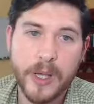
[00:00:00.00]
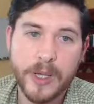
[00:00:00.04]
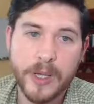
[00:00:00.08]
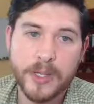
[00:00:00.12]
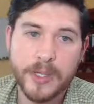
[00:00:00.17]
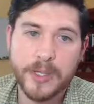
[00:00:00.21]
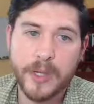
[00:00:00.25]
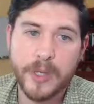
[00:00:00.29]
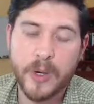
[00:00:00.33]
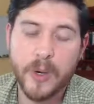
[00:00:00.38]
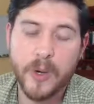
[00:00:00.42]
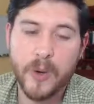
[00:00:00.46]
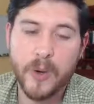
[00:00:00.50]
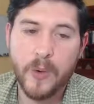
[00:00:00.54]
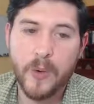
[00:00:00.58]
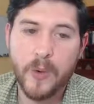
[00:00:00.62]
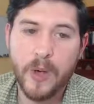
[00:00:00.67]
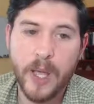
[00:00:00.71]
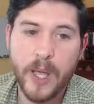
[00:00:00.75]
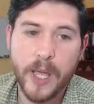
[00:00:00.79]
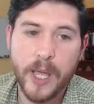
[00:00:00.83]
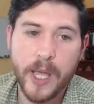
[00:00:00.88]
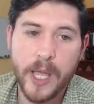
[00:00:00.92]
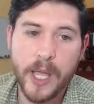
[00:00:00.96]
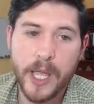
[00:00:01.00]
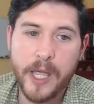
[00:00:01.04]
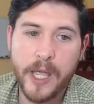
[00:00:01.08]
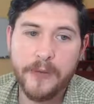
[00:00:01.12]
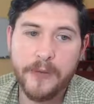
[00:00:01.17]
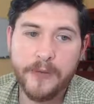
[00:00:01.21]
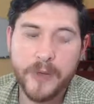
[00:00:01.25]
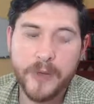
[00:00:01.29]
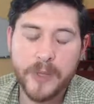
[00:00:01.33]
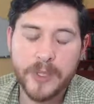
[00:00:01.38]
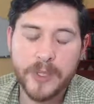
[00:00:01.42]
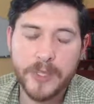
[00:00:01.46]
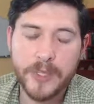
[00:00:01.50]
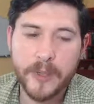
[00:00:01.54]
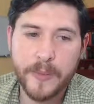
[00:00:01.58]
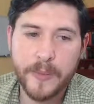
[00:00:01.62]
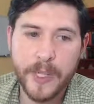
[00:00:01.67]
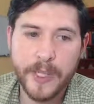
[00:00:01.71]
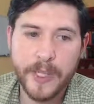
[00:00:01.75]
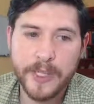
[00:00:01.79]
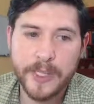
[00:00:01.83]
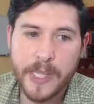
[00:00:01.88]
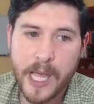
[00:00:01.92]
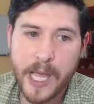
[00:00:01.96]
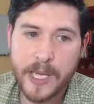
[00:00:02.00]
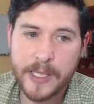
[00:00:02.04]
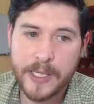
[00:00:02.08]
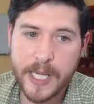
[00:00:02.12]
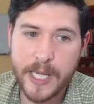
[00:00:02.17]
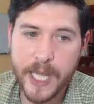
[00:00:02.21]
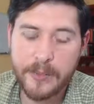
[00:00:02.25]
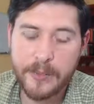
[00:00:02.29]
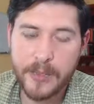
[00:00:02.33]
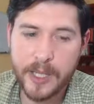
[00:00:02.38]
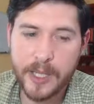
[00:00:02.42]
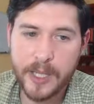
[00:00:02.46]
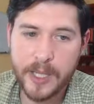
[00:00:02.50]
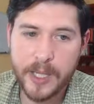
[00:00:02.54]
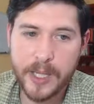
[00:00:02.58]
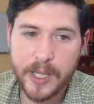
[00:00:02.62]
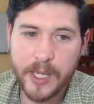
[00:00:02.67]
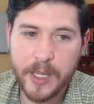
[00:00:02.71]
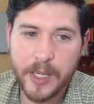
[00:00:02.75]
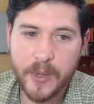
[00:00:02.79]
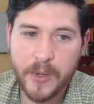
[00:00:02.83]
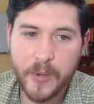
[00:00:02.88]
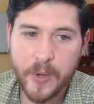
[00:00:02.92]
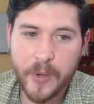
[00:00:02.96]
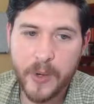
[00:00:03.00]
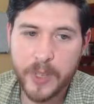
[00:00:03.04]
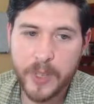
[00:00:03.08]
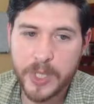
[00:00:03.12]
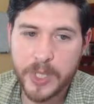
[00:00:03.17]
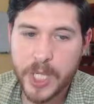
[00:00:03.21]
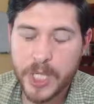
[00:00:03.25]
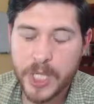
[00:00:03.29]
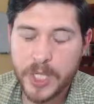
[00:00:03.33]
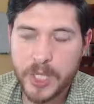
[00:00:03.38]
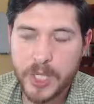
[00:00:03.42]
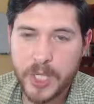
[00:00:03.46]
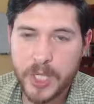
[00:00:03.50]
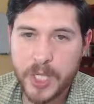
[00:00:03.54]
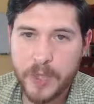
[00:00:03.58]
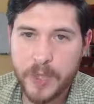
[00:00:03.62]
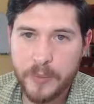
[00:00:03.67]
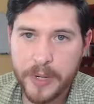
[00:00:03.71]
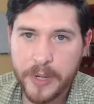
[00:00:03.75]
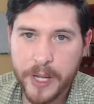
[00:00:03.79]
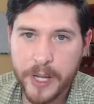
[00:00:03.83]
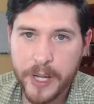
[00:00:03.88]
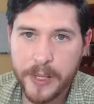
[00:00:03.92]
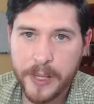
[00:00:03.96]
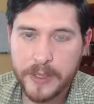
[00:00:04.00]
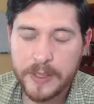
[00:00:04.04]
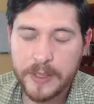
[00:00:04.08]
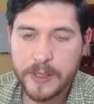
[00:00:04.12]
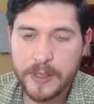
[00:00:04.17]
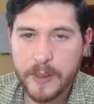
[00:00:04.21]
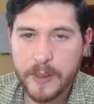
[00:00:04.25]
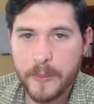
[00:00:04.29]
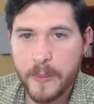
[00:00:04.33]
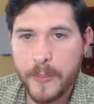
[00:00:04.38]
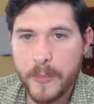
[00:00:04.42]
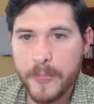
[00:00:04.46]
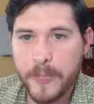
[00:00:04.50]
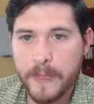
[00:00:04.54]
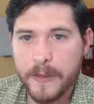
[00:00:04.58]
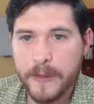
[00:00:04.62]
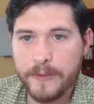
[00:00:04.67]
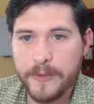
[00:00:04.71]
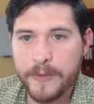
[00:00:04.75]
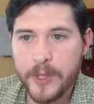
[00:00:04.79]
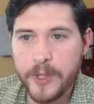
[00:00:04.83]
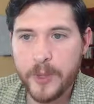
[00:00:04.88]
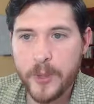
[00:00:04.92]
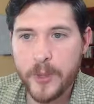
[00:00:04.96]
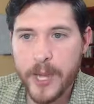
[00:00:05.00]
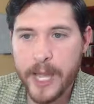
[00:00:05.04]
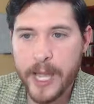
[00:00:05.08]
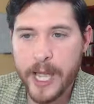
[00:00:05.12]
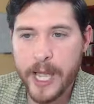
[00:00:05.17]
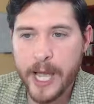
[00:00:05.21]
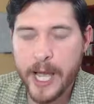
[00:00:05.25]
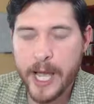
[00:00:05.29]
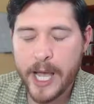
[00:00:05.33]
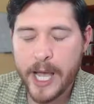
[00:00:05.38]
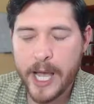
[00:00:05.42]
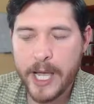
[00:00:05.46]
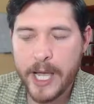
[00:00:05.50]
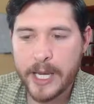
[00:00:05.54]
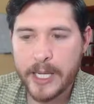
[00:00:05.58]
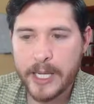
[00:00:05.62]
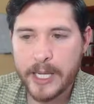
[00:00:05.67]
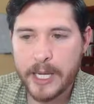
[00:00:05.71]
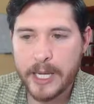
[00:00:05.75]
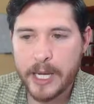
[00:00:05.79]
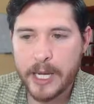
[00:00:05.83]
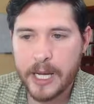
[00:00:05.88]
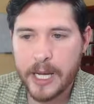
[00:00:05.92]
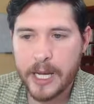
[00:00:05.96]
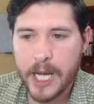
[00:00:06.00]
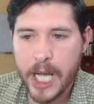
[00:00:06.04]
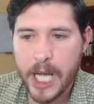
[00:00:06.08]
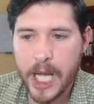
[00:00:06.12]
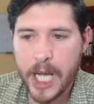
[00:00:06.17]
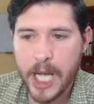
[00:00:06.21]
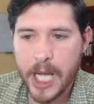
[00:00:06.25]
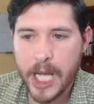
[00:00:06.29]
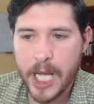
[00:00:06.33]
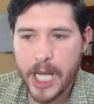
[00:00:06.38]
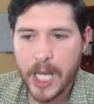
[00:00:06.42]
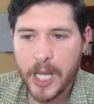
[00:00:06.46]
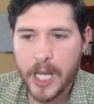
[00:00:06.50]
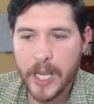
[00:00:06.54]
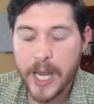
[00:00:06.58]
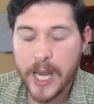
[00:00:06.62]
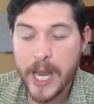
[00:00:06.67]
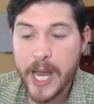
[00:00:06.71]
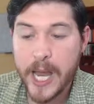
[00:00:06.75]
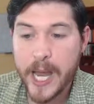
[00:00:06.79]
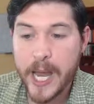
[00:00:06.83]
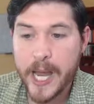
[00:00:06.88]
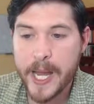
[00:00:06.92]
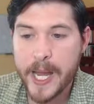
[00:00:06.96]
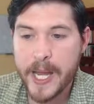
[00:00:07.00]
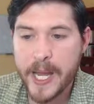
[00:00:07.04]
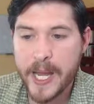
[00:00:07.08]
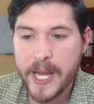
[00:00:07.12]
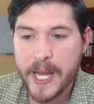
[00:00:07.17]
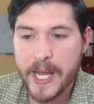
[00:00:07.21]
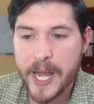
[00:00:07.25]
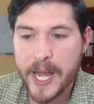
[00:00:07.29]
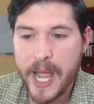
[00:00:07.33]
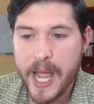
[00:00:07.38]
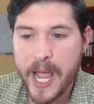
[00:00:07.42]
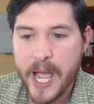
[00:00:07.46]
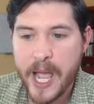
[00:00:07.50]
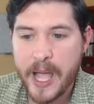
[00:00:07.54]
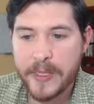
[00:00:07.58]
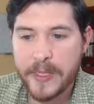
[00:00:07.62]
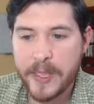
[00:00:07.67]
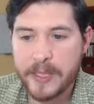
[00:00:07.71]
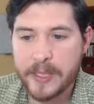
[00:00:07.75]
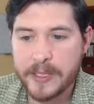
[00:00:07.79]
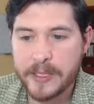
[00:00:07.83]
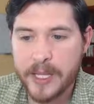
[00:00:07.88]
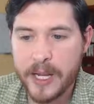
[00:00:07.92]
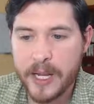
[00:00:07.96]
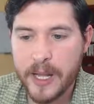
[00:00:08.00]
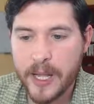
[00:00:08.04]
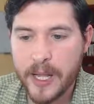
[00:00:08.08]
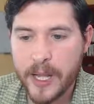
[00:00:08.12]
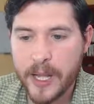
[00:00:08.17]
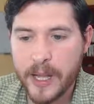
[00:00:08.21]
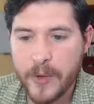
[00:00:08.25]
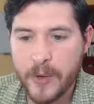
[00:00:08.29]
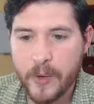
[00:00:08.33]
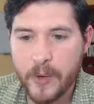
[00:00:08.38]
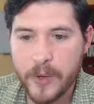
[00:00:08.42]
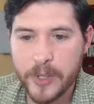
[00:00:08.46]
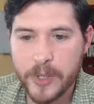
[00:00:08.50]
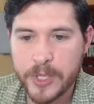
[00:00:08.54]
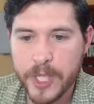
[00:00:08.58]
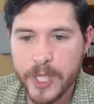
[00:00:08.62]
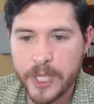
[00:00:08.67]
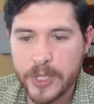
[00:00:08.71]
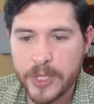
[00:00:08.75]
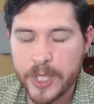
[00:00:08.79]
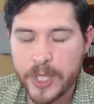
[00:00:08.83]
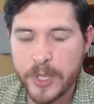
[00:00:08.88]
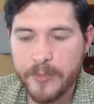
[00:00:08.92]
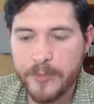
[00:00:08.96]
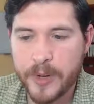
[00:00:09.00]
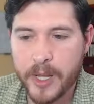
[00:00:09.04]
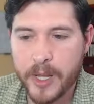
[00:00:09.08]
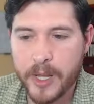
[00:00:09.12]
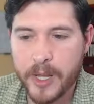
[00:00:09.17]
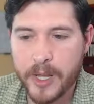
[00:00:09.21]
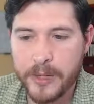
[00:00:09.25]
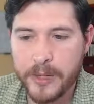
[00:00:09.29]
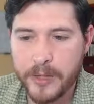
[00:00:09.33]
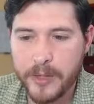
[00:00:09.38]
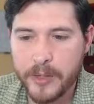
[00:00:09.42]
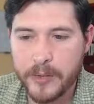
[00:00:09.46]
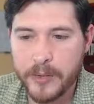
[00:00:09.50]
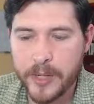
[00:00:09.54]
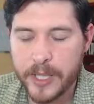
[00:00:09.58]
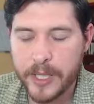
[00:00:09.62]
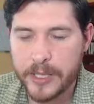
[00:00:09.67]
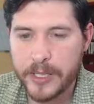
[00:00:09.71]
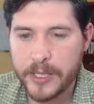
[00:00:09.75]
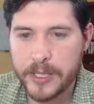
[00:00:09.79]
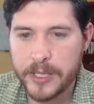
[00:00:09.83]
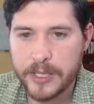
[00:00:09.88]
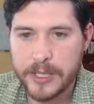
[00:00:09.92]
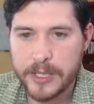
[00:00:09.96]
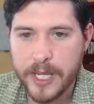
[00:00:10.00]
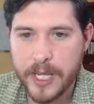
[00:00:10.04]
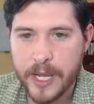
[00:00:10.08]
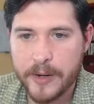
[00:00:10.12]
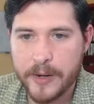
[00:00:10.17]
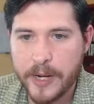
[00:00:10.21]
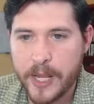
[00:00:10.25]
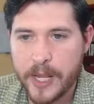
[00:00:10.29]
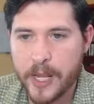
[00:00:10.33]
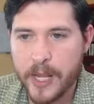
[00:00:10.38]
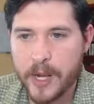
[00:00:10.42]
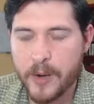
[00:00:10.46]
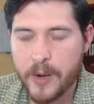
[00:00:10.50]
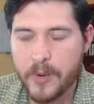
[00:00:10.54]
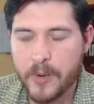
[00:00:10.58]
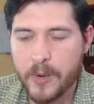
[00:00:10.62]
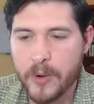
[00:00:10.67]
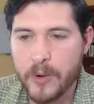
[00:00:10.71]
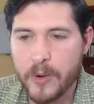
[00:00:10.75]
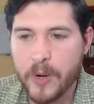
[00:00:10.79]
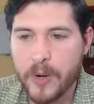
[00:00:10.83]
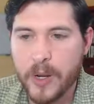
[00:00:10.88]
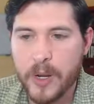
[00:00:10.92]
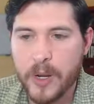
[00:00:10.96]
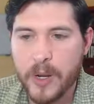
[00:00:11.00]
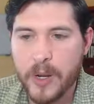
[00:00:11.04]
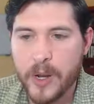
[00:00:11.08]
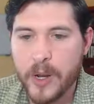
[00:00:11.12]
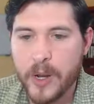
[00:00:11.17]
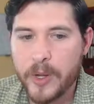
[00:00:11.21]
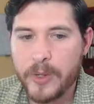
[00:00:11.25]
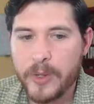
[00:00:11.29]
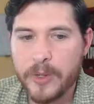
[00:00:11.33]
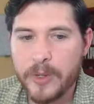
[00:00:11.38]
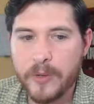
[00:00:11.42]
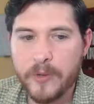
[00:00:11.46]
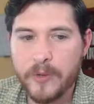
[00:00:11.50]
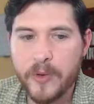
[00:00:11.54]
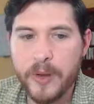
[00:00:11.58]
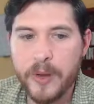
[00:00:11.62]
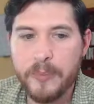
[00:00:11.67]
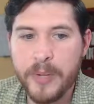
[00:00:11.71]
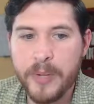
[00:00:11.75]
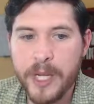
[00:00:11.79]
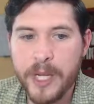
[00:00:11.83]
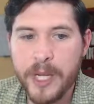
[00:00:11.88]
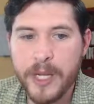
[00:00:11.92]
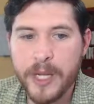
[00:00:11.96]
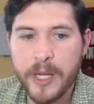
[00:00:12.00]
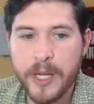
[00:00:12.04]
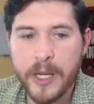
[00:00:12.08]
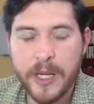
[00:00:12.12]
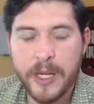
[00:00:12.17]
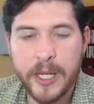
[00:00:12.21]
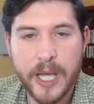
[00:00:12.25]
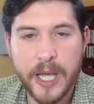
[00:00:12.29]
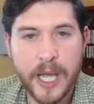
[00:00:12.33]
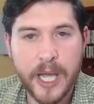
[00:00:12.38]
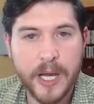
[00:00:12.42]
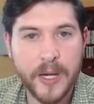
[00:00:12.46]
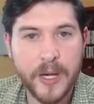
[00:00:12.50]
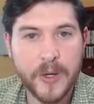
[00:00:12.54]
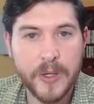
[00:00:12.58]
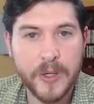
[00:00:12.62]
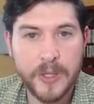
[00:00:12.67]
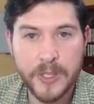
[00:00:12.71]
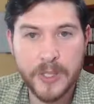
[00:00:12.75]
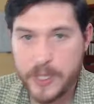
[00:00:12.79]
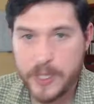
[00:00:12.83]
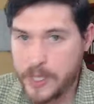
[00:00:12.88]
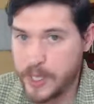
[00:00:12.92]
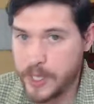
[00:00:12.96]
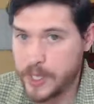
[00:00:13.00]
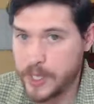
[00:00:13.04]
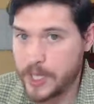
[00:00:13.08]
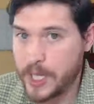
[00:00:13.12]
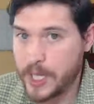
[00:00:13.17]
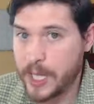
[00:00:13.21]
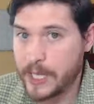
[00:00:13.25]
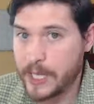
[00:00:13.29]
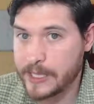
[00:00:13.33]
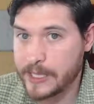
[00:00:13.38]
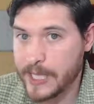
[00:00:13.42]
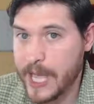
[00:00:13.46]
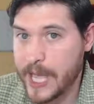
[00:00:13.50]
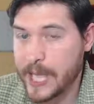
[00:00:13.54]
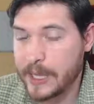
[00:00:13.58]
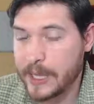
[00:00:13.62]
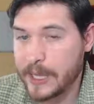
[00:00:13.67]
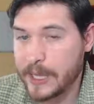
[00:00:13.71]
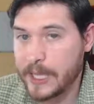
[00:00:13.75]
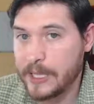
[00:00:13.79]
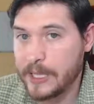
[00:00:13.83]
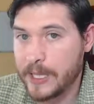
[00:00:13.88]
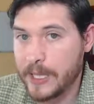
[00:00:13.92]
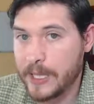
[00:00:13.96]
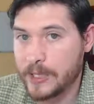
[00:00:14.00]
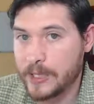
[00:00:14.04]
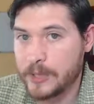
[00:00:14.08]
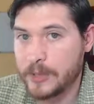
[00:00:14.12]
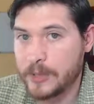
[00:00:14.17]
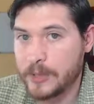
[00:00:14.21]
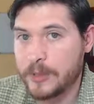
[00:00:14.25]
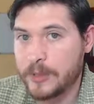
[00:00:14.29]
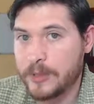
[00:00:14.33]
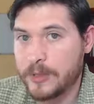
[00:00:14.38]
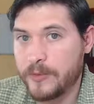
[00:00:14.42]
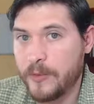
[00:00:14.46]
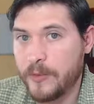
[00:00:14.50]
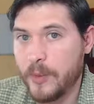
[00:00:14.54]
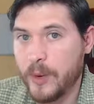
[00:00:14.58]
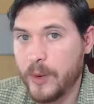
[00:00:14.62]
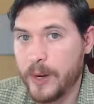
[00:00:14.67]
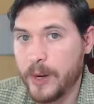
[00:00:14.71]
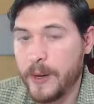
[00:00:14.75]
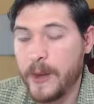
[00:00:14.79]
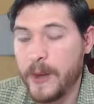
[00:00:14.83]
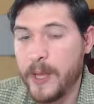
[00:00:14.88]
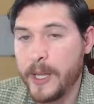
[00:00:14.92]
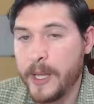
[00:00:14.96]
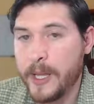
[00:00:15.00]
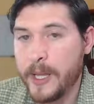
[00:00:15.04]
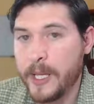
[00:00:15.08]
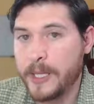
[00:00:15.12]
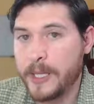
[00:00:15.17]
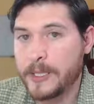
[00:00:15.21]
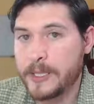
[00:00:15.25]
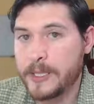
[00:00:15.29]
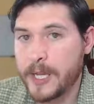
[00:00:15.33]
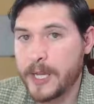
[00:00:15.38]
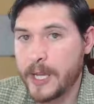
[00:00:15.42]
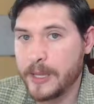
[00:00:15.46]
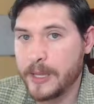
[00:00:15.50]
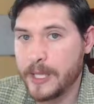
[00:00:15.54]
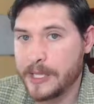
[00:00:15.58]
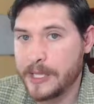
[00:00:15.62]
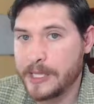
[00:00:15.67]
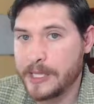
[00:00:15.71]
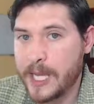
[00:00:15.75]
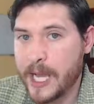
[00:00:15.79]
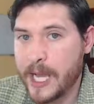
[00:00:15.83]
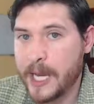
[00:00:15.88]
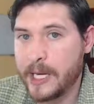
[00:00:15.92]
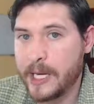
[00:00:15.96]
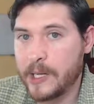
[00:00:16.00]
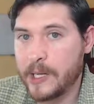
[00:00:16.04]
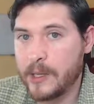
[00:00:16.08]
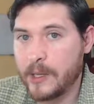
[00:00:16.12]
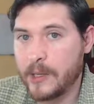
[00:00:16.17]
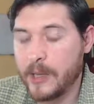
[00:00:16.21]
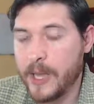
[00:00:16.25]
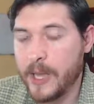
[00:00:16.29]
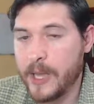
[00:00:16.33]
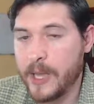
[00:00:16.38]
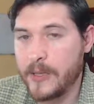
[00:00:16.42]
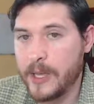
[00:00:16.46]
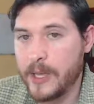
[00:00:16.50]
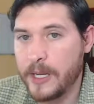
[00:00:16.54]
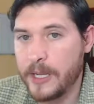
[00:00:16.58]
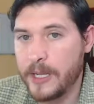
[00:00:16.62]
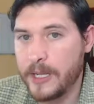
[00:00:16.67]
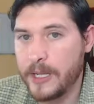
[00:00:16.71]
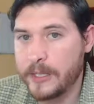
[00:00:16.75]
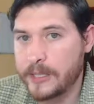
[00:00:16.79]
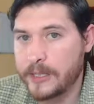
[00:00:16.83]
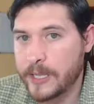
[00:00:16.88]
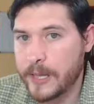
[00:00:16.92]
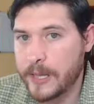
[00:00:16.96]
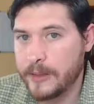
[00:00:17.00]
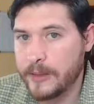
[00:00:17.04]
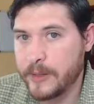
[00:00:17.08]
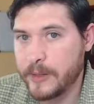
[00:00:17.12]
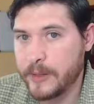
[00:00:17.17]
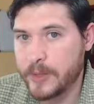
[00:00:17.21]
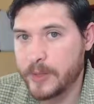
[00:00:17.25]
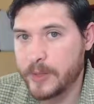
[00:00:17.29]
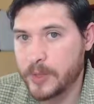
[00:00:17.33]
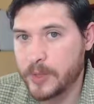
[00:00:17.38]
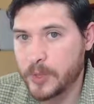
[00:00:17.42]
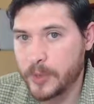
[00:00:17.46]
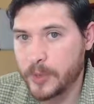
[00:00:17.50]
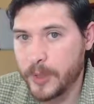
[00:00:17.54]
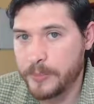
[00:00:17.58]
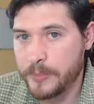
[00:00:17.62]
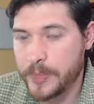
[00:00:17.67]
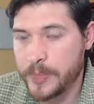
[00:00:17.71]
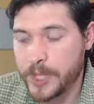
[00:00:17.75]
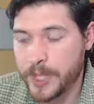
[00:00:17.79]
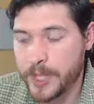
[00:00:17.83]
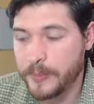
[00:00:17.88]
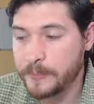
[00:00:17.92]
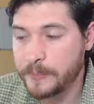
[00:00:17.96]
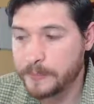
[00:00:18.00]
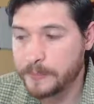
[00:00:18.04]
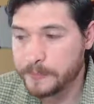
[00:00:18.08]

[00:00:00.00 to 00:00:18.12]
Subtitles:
So if somebody's typing in oil change coupons, if you had an ad that said, hey, oil change coupon, get the discount now, or repeated kind of just the exact thing they searched for inside the title and then inside the description,